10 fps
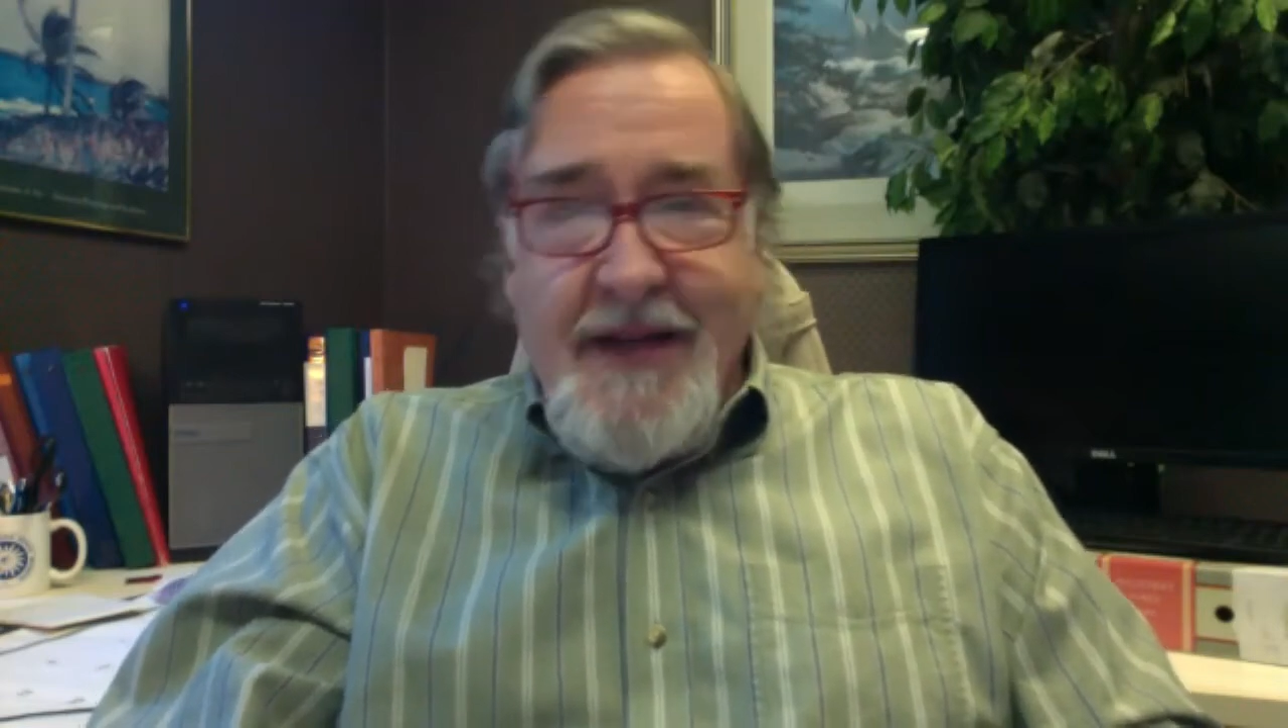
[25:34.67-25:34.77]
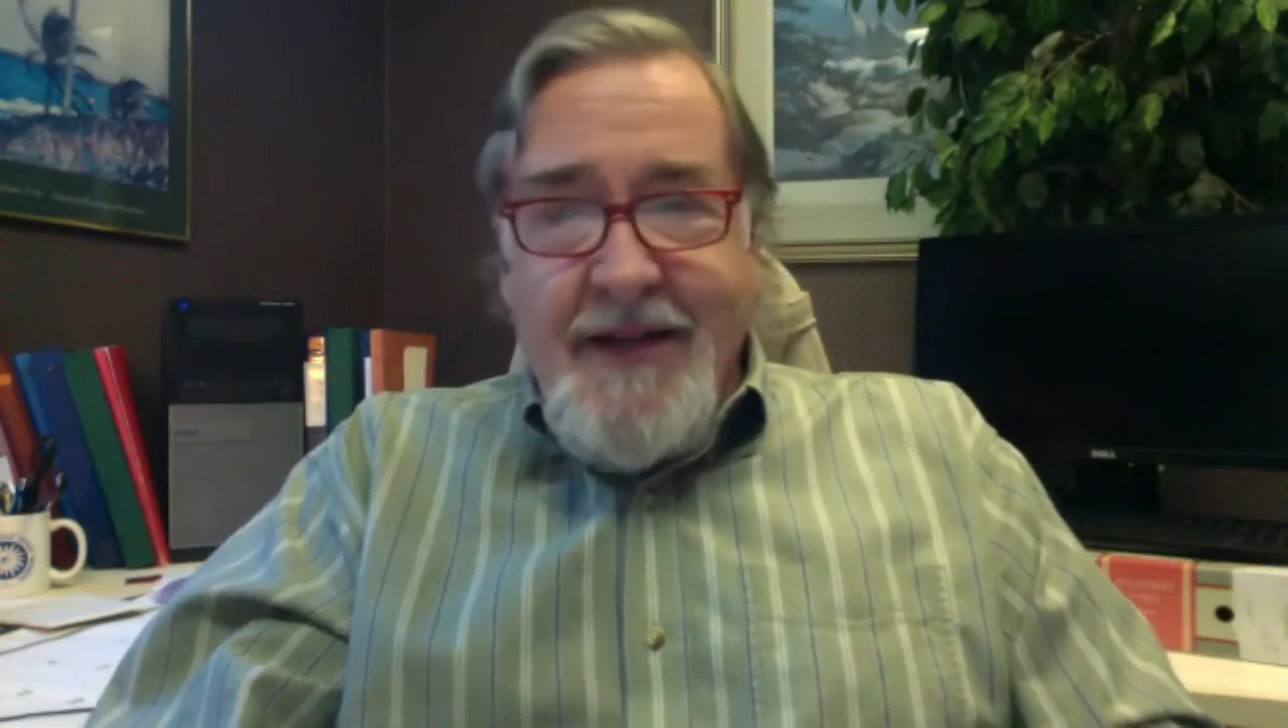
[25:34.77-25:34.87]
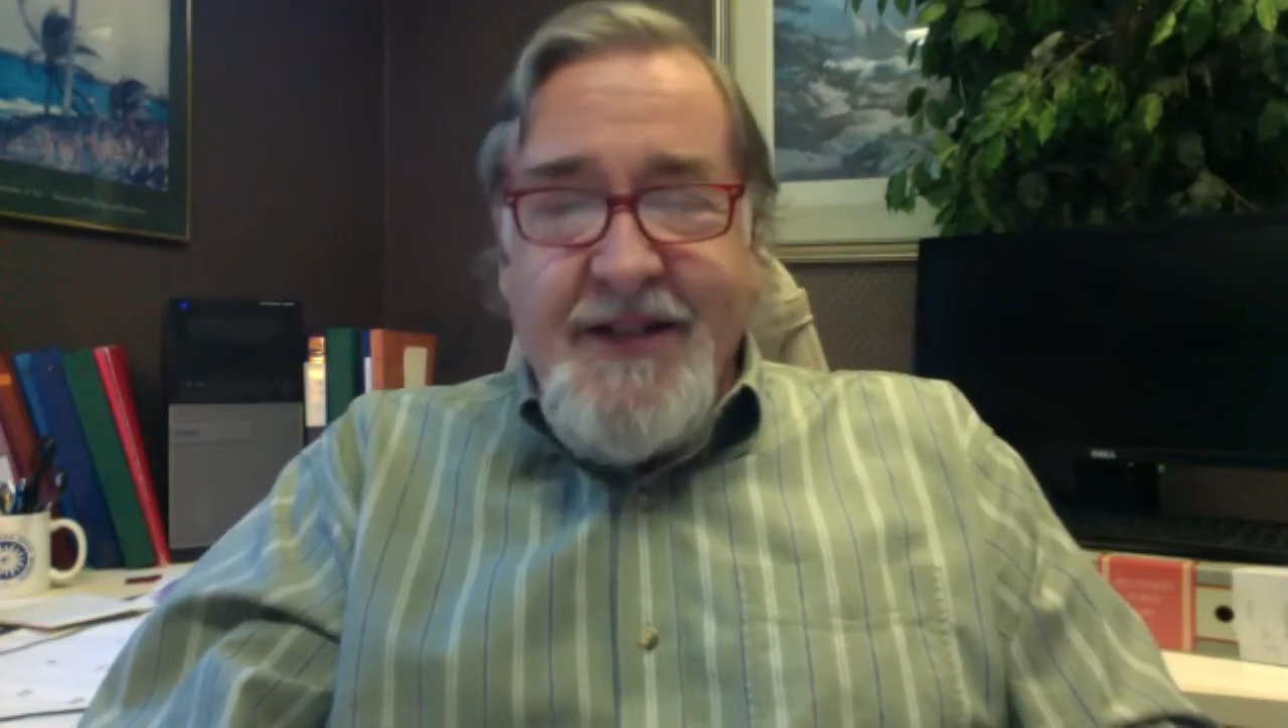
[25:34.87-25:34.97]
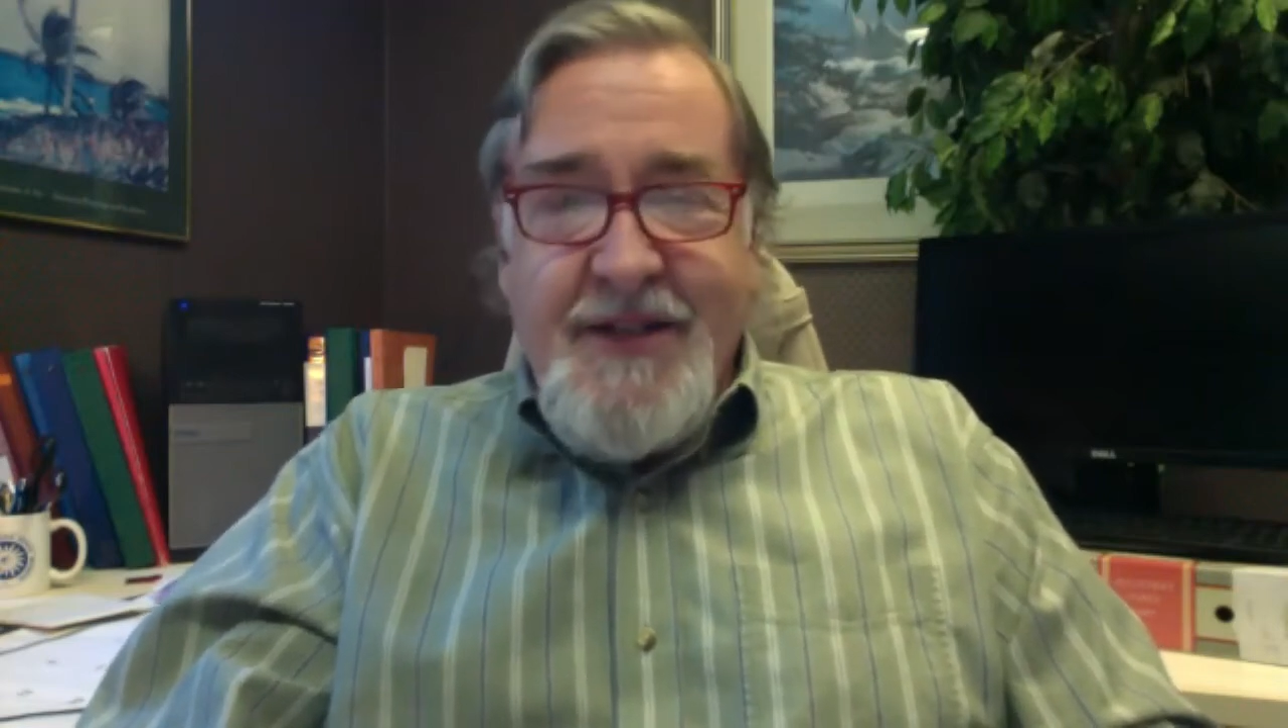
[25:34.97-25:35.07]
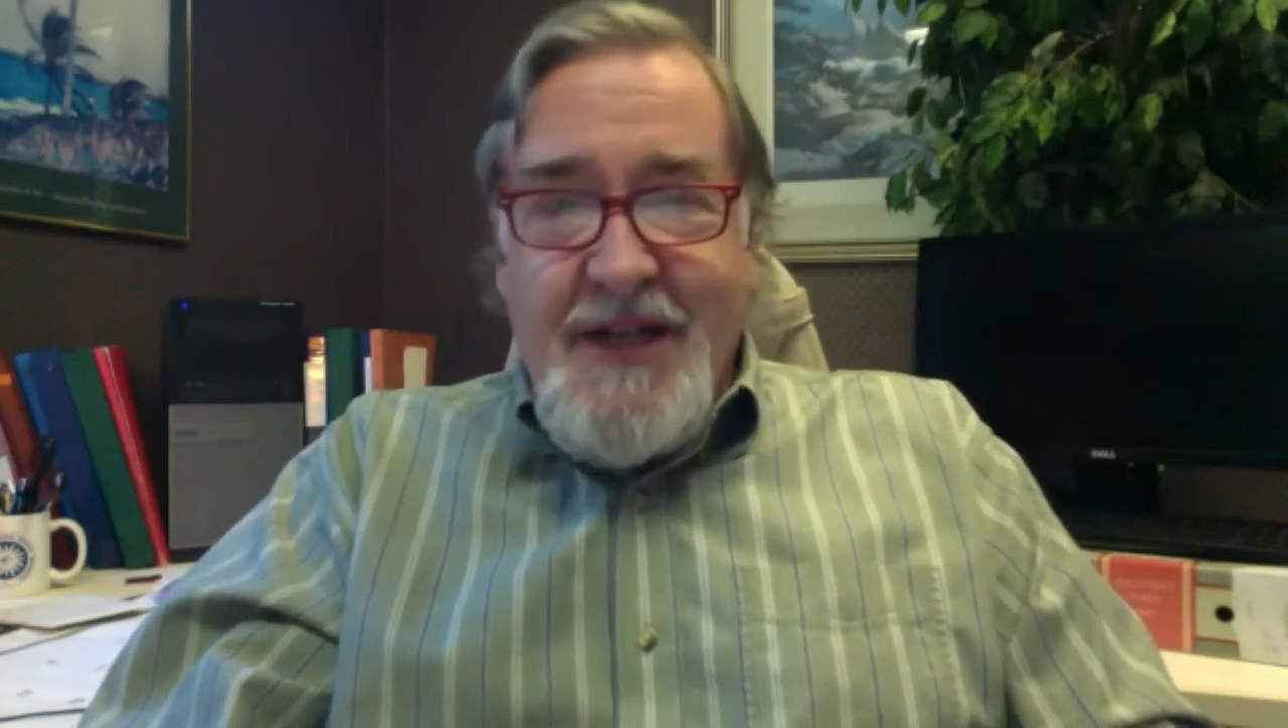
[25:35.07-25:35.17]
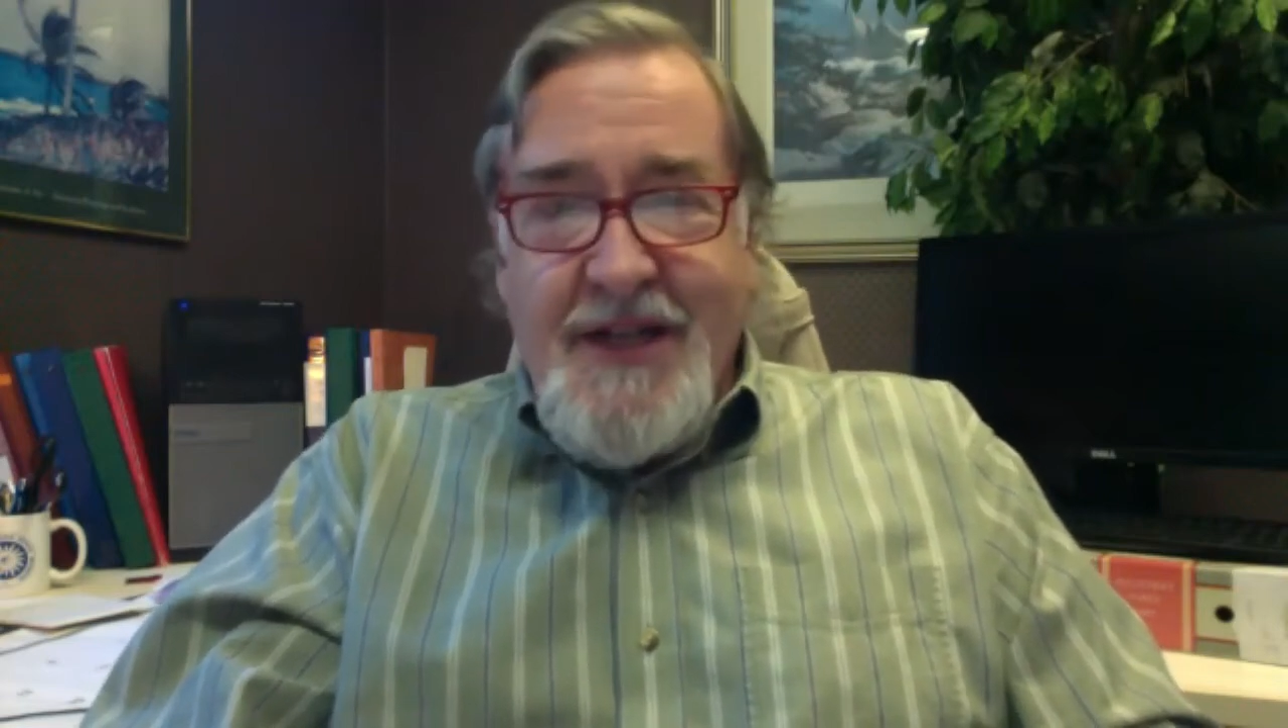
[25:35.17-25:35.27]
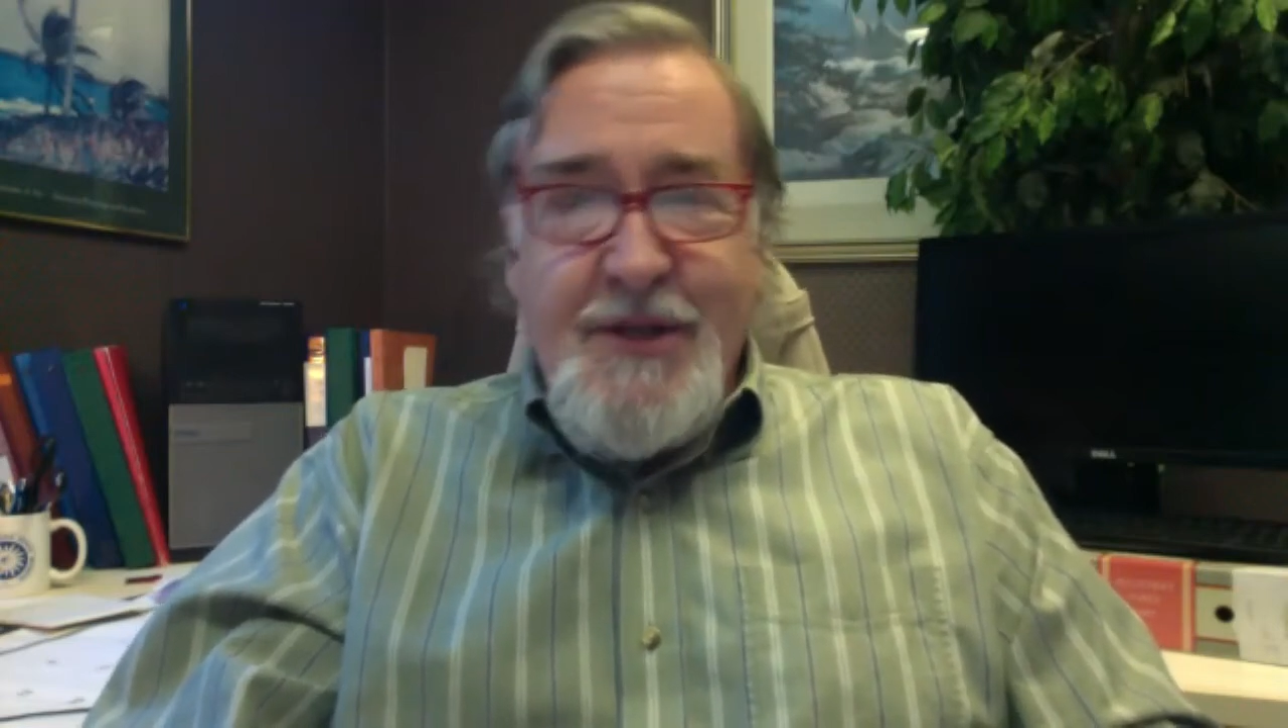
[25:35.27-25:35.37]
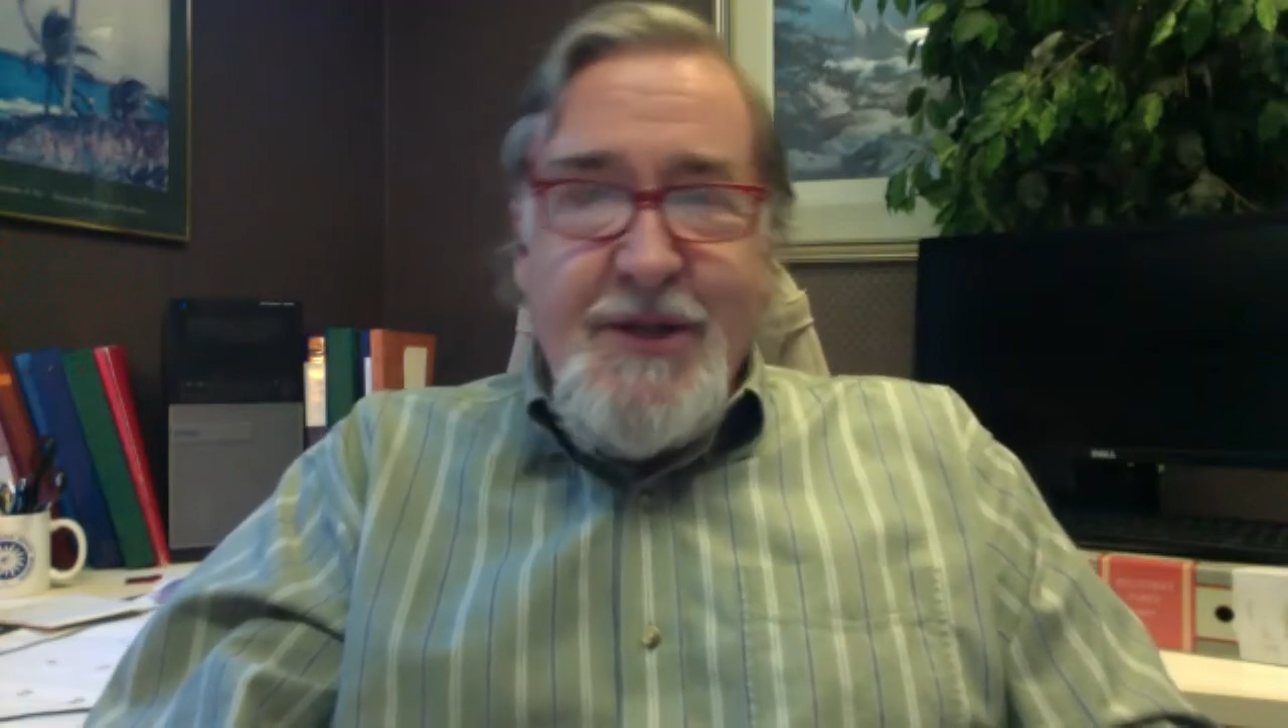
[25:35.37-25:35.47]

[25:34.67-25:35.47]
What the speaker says: into session